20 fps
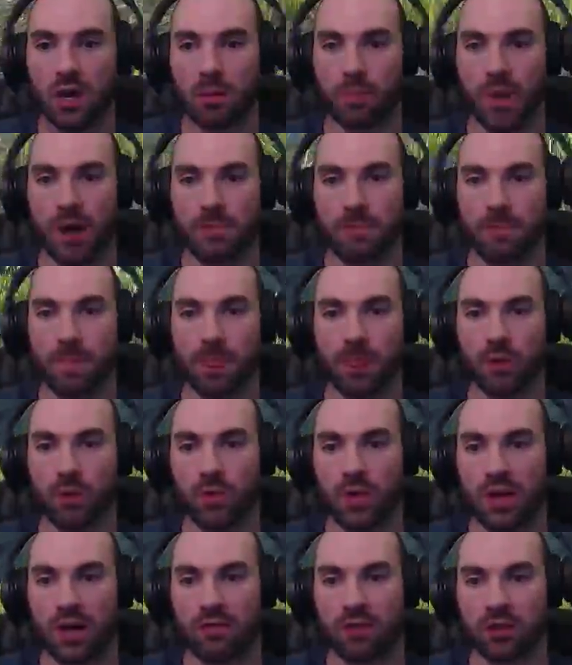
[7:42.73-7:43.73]
But
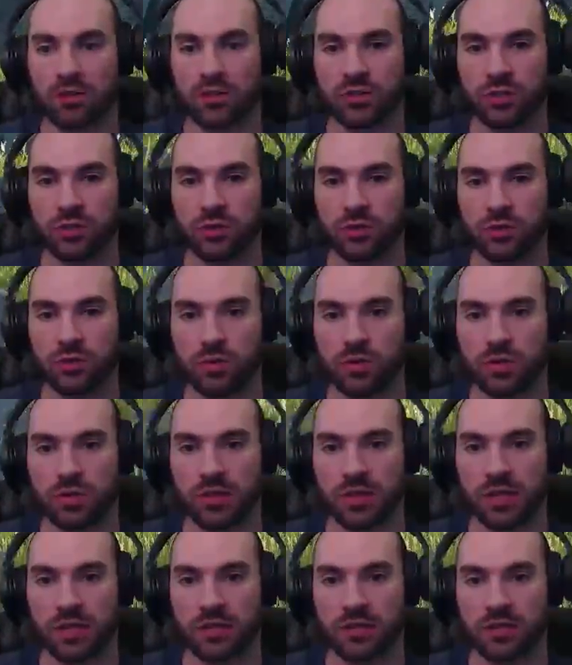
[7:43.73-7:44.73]
we have our two
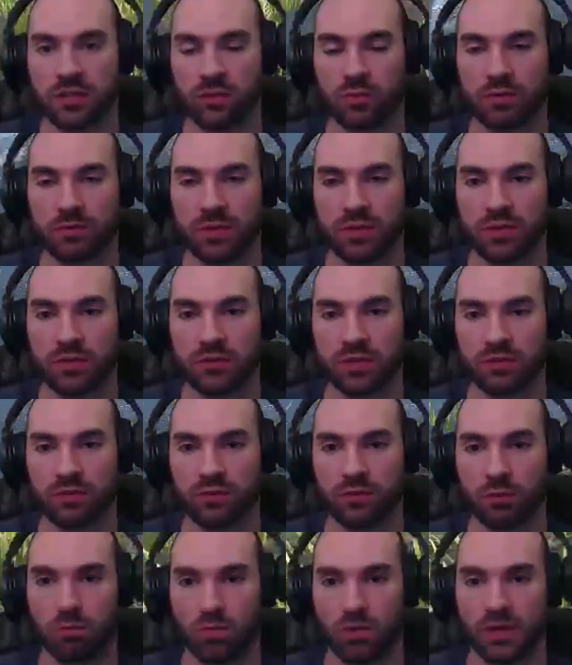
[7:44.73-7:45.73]
gigas that we've been using
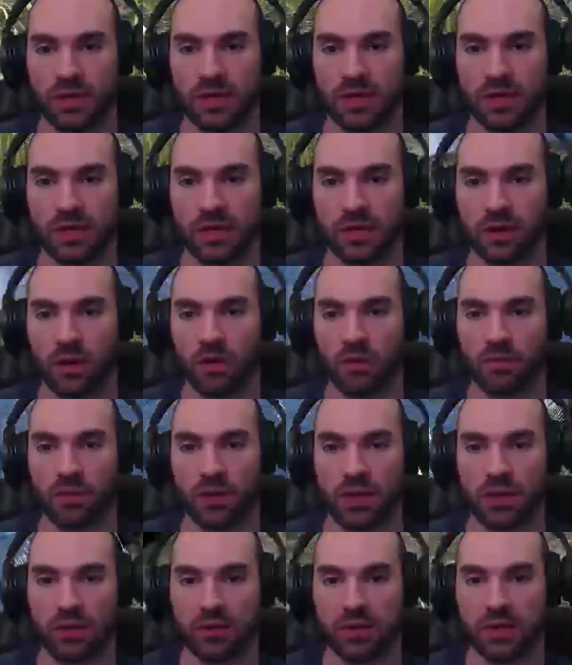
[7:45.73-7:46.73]
for breeding over
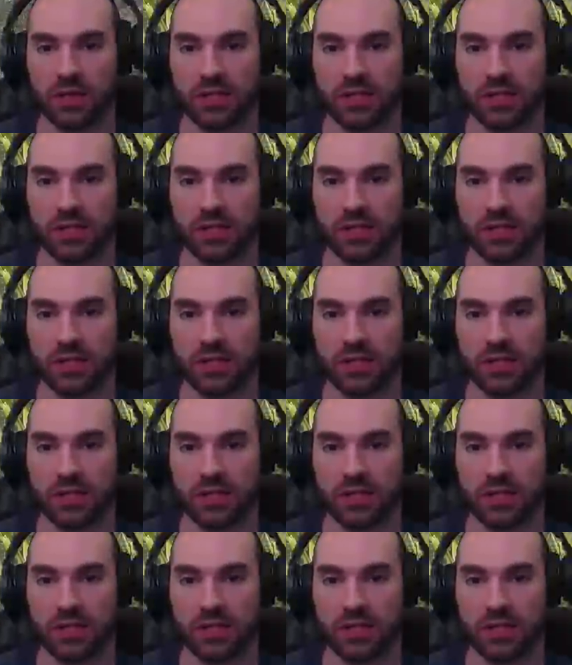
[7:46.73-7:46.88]
here in this